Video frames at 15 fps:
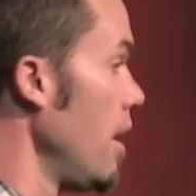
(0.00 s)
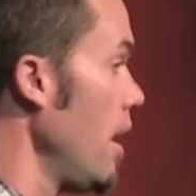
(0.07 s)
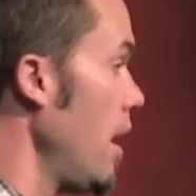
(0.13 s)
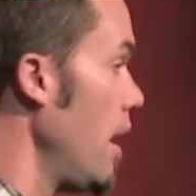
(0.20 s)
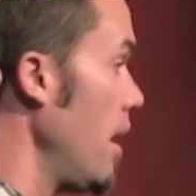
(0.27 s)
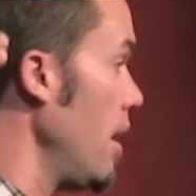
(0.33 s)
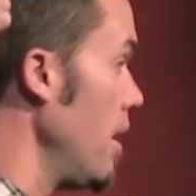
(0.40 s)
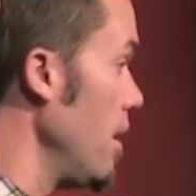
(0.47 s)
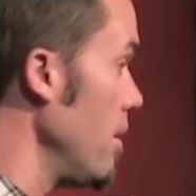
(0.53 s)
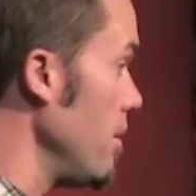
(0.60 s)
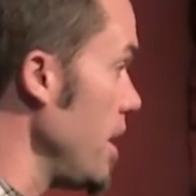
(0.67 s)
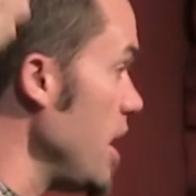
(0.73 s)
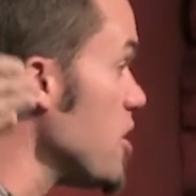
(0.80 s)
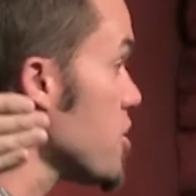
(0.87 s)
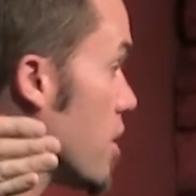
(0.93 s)
uh,
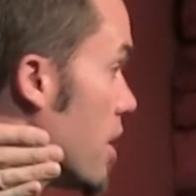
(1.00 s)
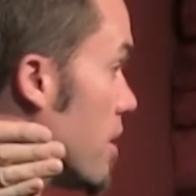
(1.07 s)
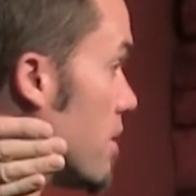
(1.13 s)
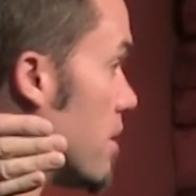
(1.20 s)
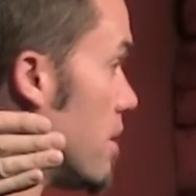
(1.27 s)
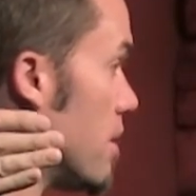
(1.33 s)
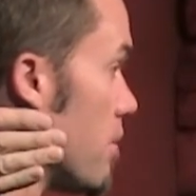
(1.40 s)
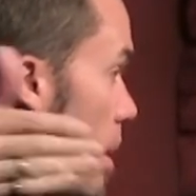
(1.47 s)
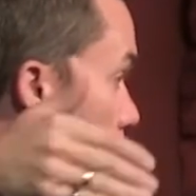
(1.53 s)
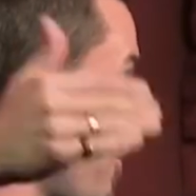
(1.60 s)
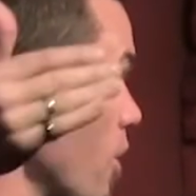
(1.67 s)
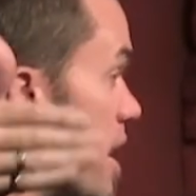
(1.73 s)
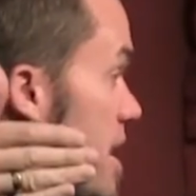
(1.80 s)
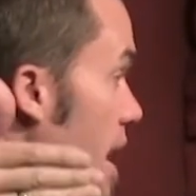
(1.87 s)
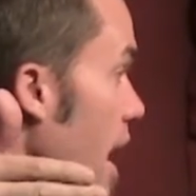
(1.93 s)
Easter, right
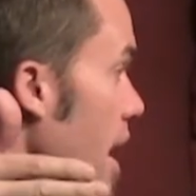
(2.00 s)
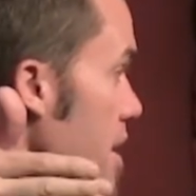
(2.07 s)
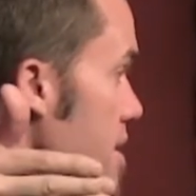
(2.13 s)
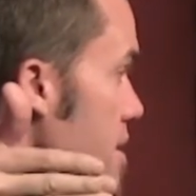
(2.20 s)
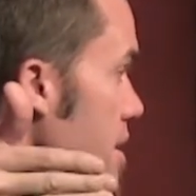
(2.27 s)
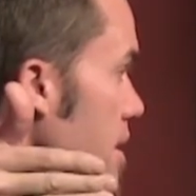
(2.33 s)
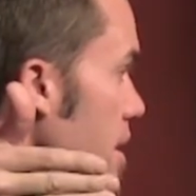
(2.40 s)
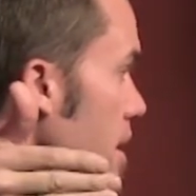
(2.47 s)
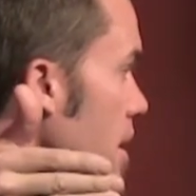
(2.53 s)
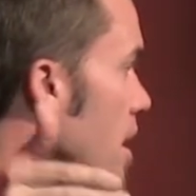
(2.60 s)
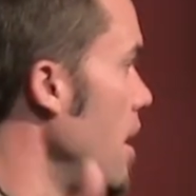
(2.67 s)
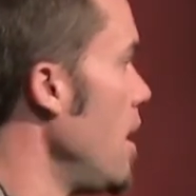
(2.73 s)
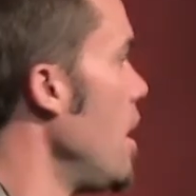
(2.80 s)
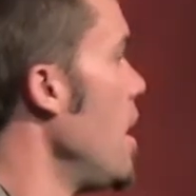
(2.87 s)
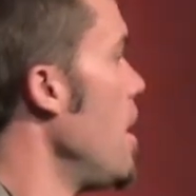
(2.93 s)
before he dies.
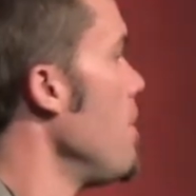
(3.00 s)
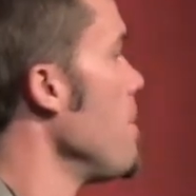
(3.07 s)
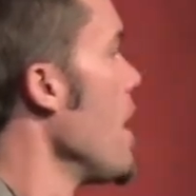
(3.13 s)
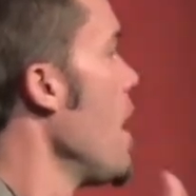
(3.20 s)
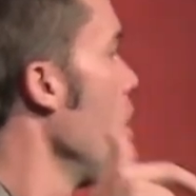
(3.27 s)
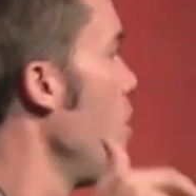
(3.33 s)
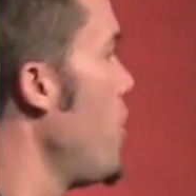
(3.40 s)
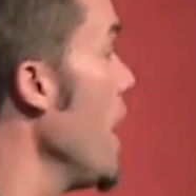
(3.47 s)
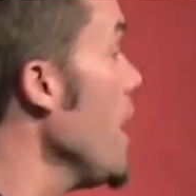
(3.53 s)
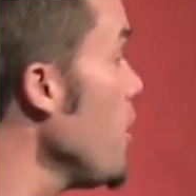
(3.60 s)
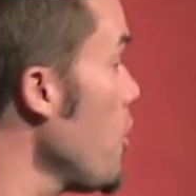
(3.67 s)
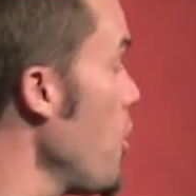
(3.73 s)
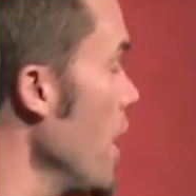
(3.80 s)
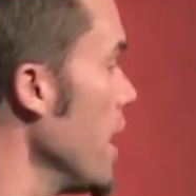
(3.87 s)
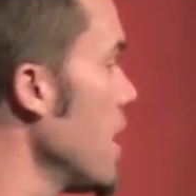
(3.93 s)
They
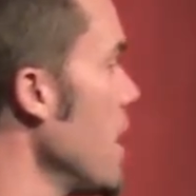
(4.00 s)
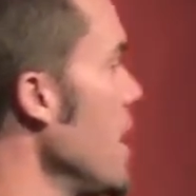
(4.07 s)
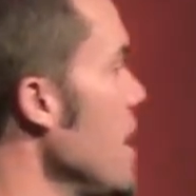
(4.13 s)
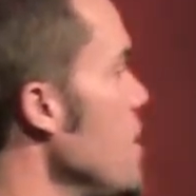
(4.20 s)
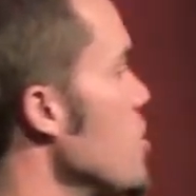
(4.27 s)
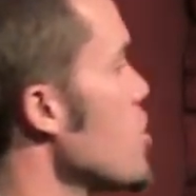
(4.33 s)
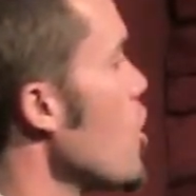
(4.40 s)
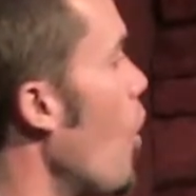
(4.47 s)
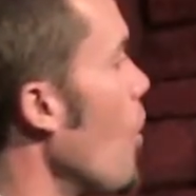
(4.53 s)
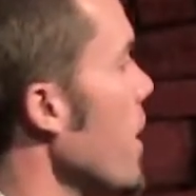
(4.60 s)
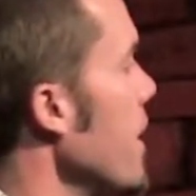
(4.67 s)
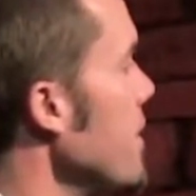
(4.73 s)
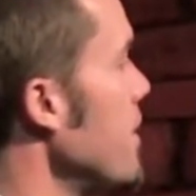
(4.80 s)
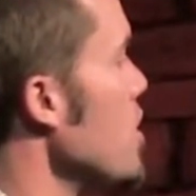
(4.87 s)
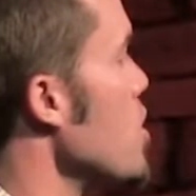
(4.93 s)
think he's
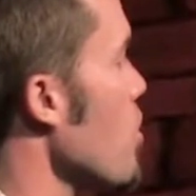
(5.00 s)
going into